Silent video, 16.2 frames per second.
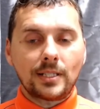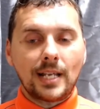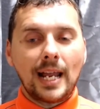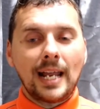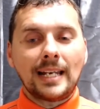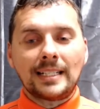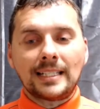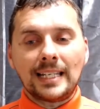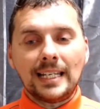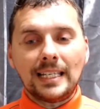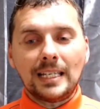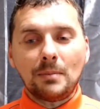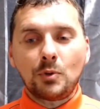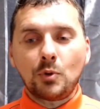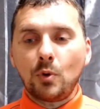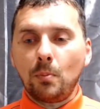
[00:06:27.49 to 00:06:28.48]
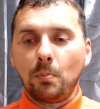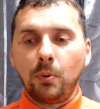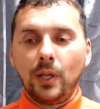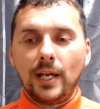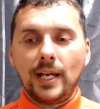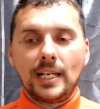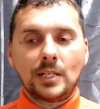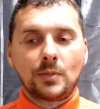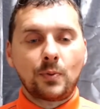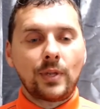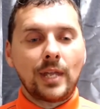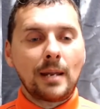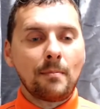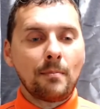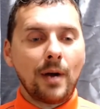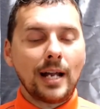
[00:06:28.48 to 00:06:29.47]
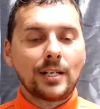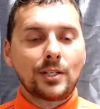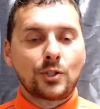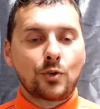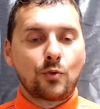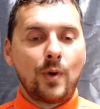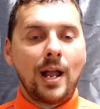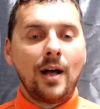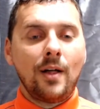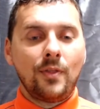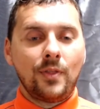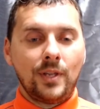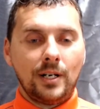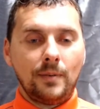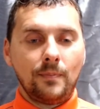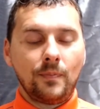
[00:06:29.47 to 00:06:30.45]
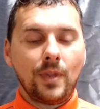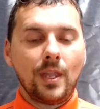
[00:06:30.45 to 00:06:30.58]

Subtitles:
and sent them to a place where they might surround them.